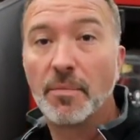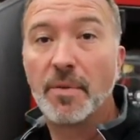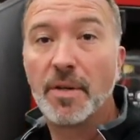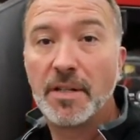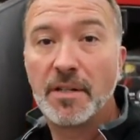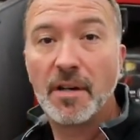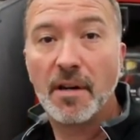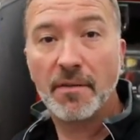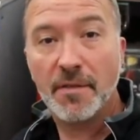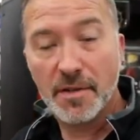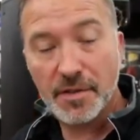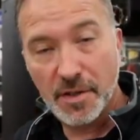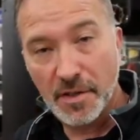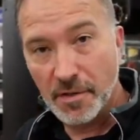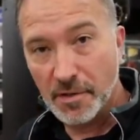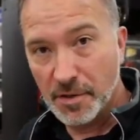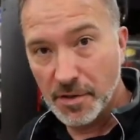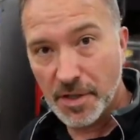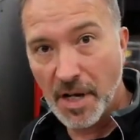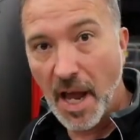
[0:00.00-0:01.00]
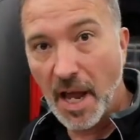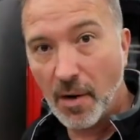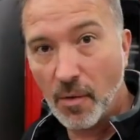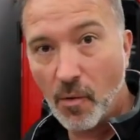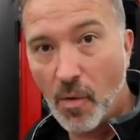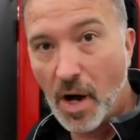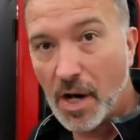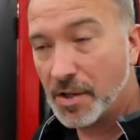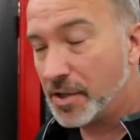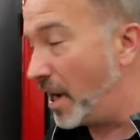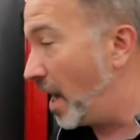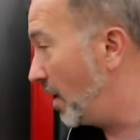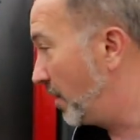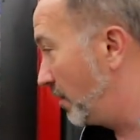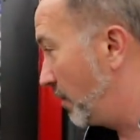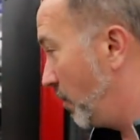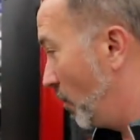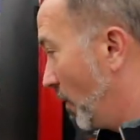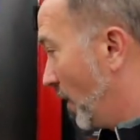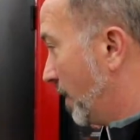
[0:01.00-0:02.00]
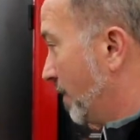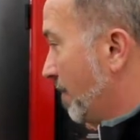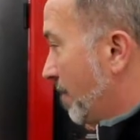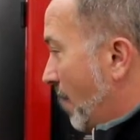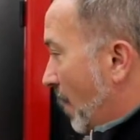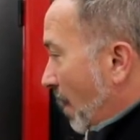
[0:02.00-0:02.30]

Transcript: bit tougher. So you just got to watch out for it.